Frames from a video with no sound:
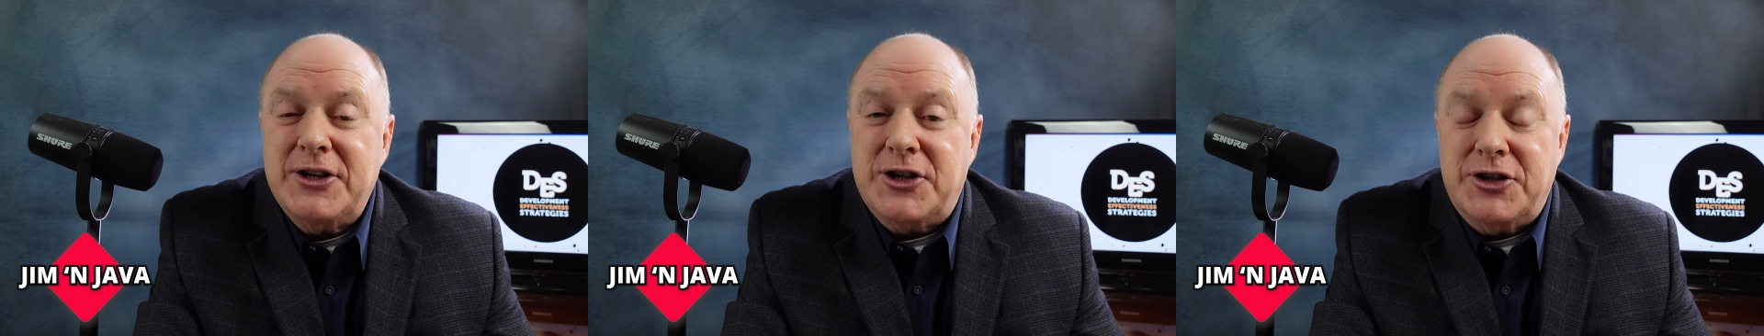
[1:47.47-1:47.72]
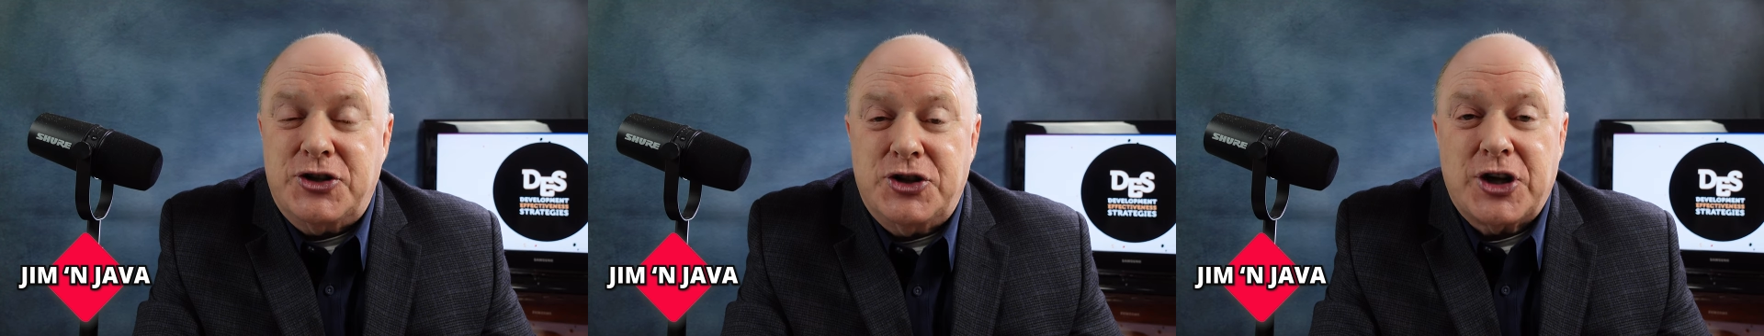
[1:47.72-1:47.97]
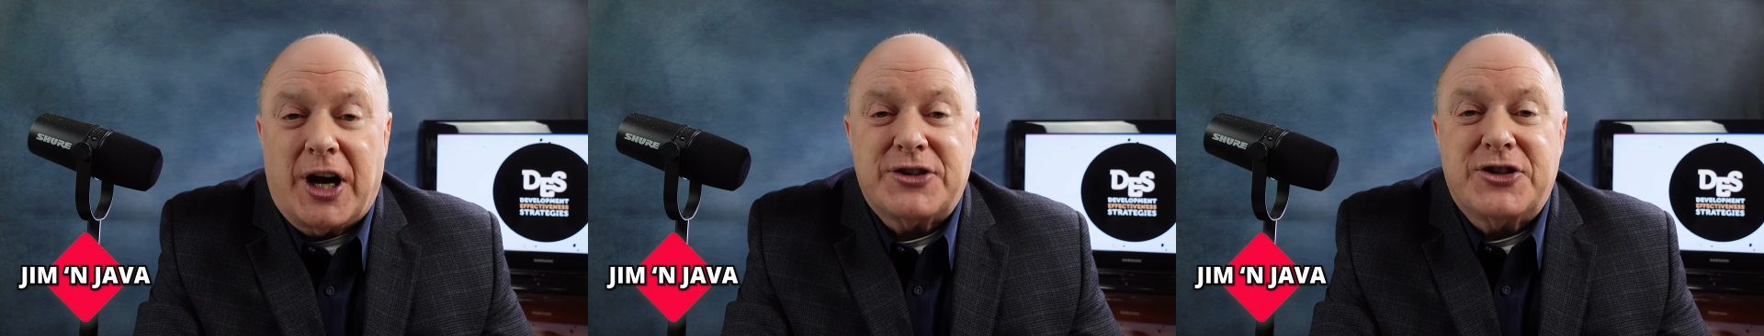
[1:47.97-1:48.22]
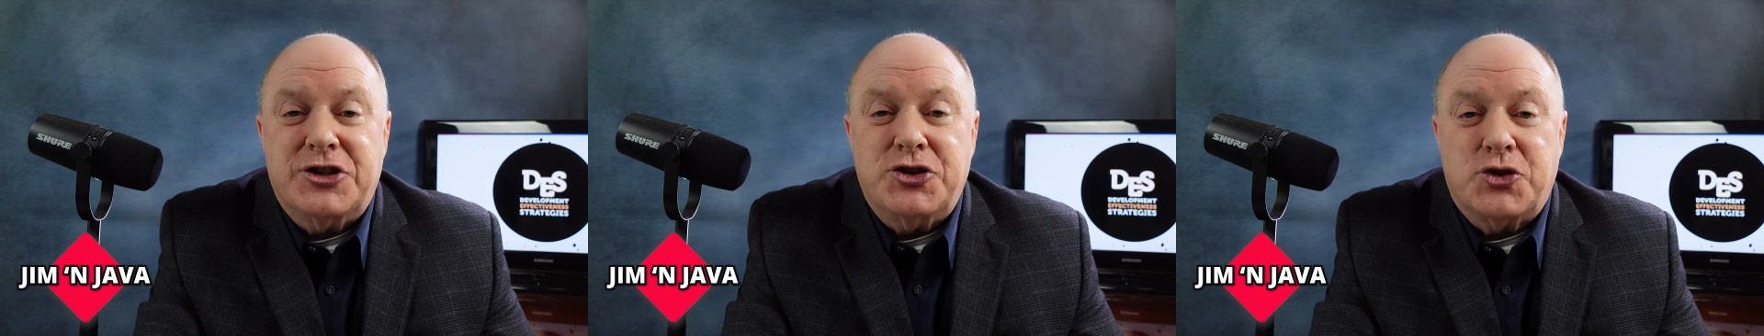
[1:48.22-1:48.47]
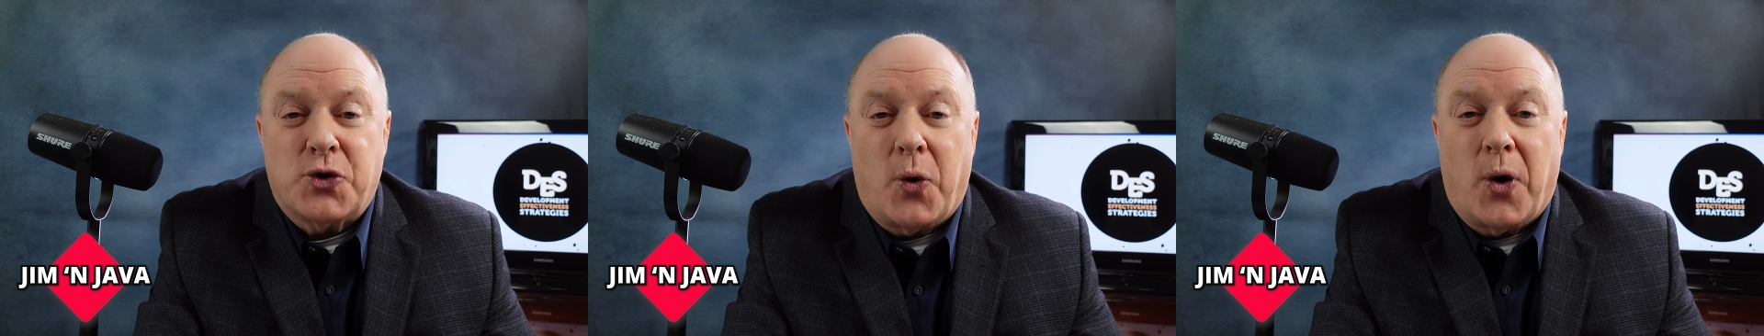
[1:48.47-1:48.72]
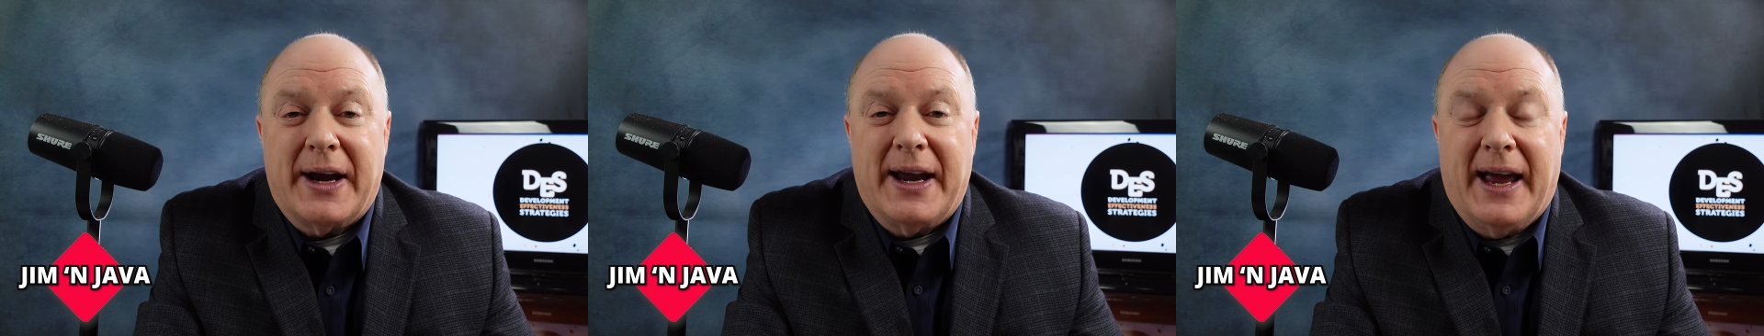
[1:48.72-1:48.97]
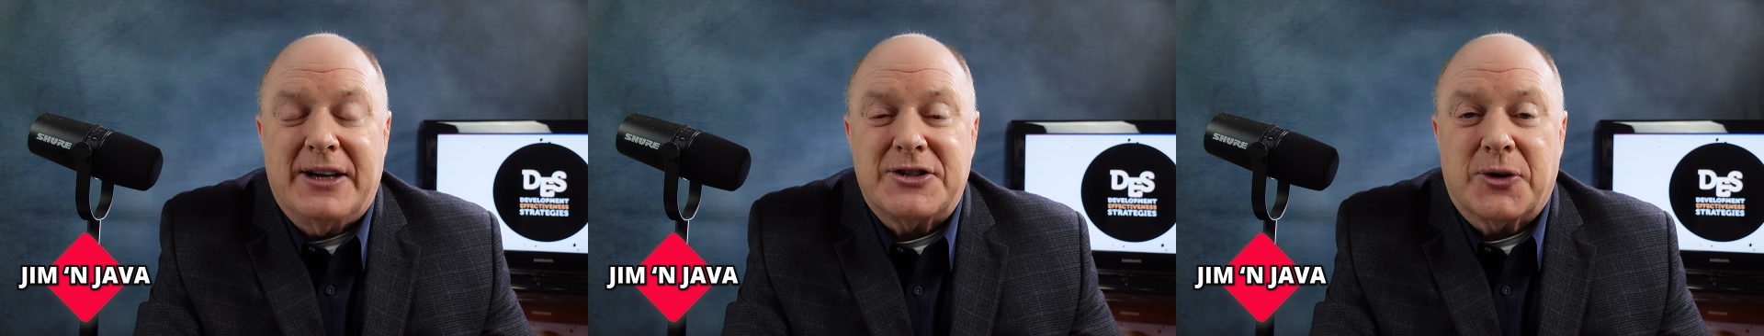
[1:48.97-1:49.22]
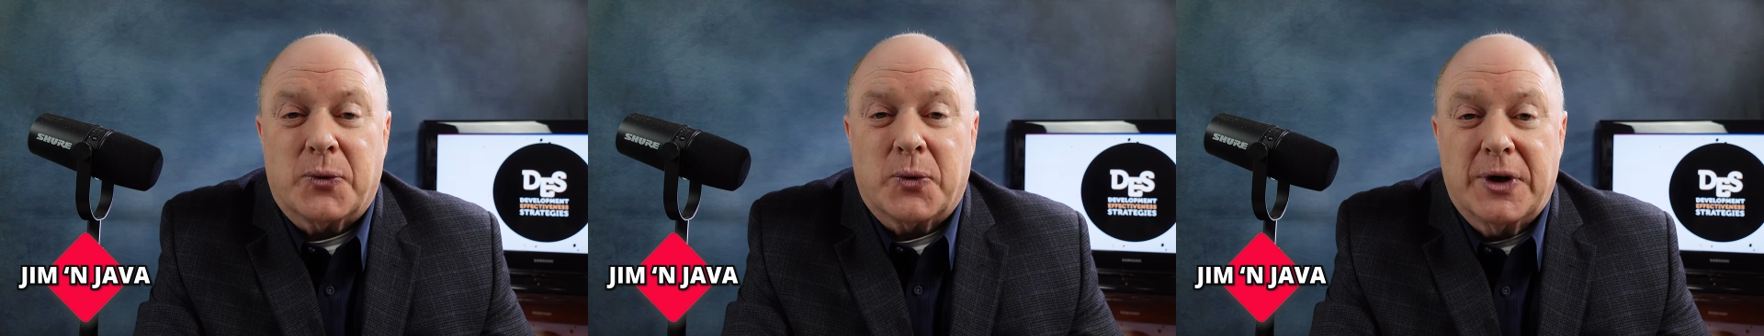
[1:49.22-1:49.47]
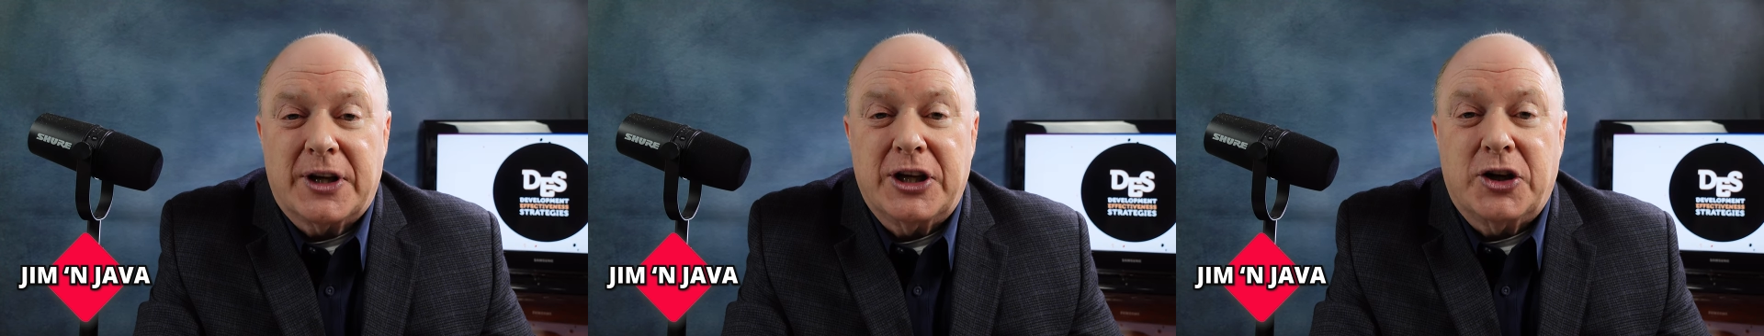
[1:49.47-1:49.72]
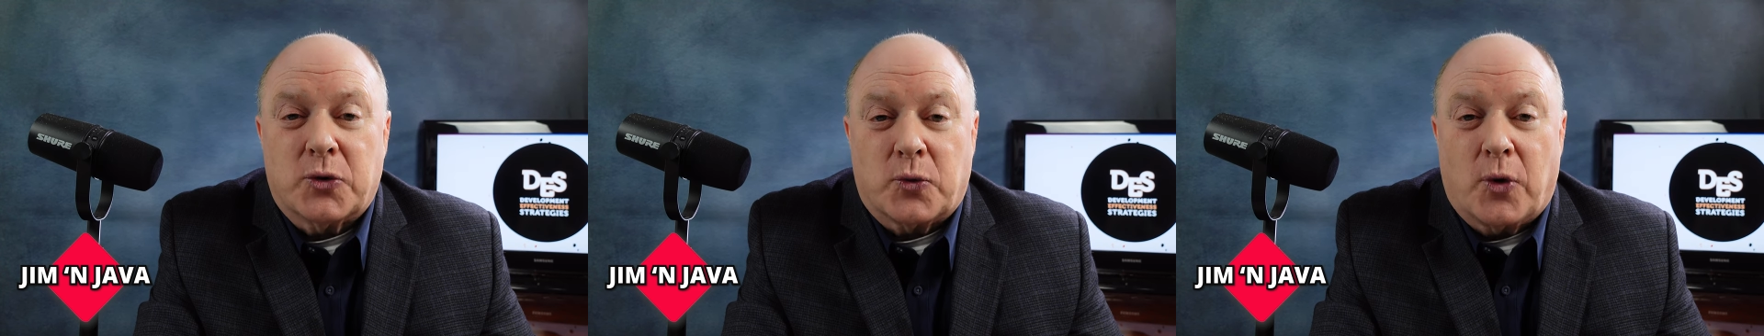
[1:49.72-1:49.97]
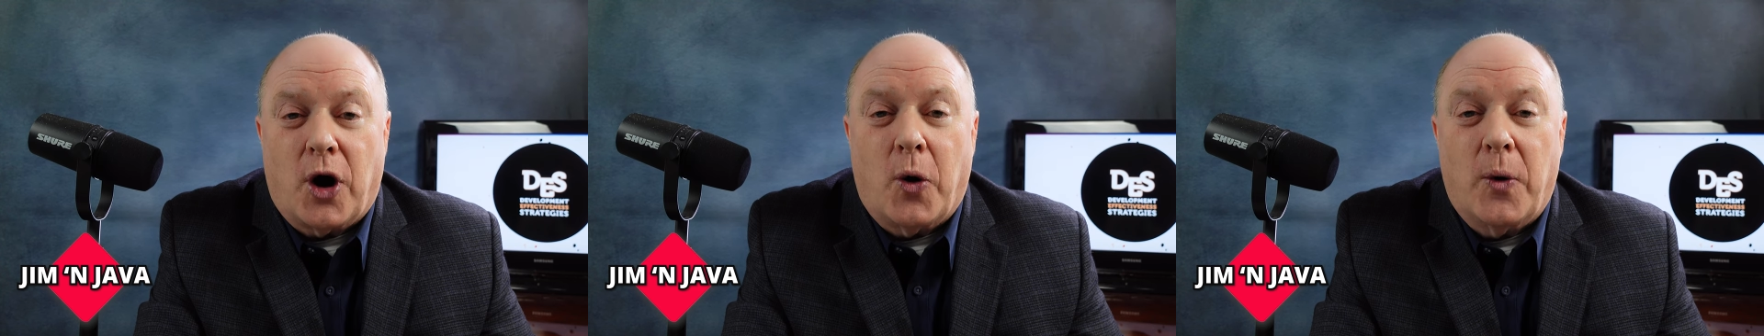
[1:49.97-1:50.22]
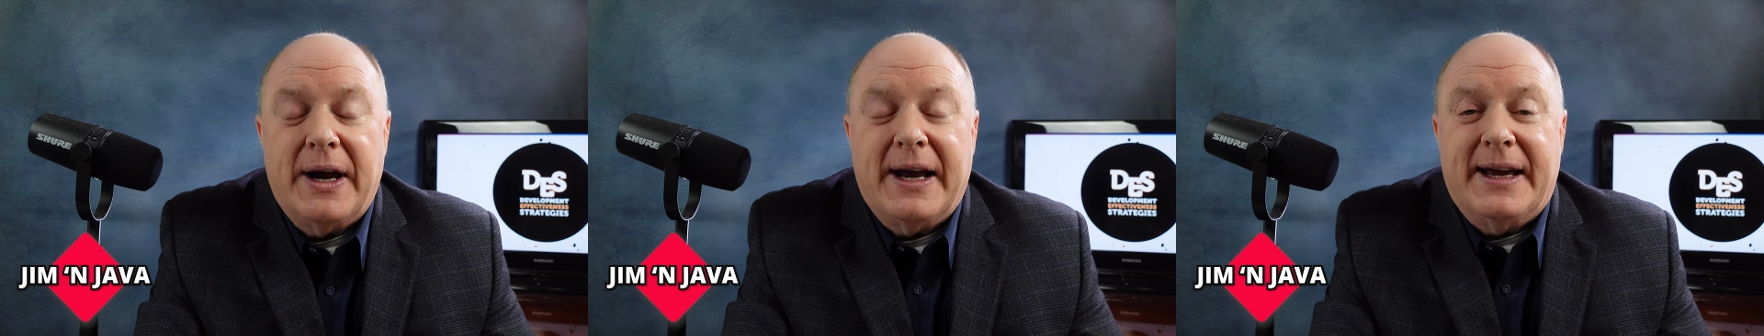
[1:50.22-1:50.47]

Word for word: to just enjoy and to really grow